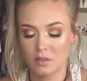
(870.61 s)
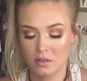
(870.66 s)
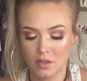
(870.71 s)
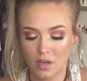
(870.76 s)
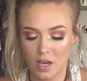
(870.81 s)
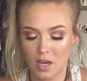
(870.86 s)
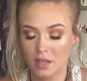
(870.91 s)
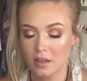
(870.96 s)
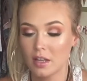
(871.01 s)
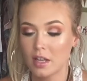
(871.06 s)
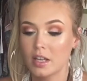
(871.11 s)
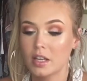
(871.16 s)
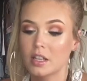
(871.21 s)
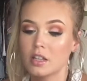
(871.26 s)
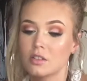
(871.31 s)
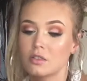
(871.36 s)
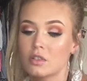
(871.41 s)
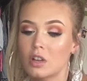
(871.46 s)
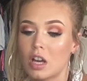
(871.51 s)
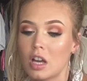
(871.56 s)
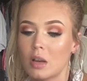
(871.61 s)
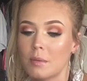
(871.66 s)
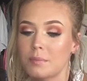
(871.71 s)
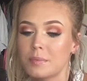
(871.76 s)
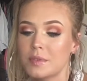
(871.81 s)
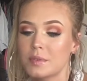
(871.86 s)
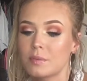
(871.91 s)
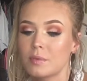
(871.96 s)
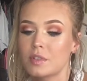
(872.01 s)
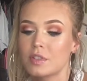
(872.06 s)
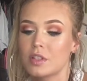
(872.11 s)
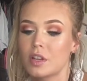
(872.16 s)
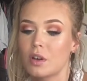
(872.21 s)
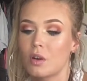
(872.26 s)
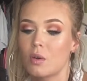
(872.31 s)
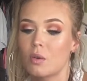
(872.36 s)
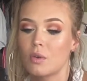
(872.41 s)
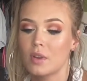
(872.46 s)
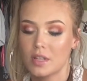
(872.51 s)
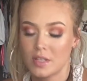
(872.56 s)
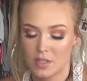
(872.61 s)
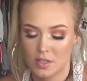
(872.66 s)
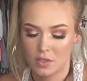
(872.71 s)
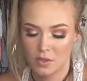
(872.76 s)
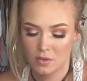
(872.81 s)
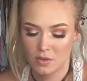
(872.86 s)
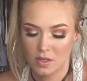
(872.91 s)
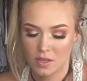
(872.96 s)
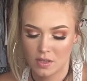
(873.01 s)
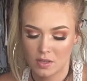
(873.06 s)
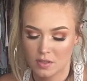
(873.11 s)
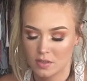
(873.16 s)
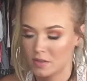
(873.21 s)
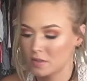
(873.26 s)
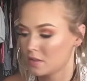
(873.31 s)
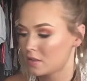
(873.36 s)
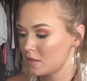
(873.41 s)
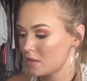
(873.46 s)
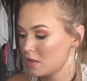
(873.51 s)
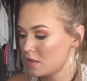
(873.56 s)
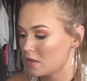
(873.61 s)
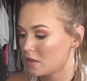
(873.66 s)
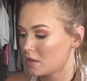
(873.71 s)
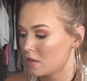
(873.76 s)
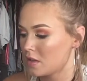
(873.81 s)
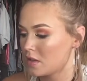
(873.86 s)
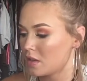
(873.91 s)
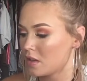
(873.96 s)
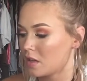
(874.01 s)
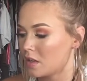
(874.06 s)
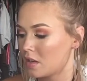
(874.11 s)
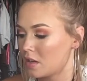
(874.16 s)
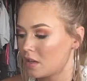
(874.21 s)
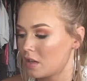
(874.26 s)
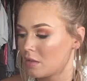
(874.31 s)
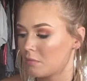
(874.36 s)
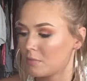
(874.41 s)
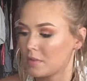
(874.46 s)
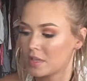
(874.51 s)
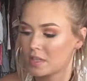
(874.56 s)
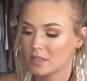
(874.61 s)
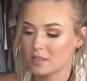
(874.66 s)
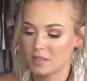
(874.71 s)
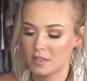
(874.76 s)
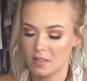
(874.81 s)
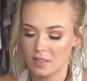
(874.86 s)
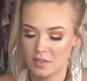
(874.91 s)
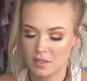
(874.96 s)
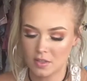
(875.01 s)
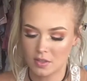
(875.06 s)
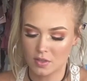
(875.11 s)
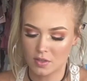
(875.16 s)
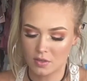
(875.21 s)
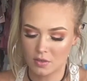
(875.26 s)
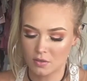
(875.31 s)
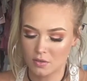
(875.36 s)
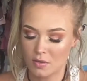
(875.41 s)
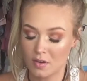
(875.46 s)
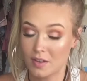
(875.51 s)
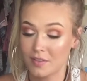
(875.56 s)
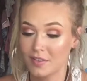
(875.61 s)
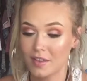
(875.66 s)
highlighting drops, which I always do this, and I mix these two.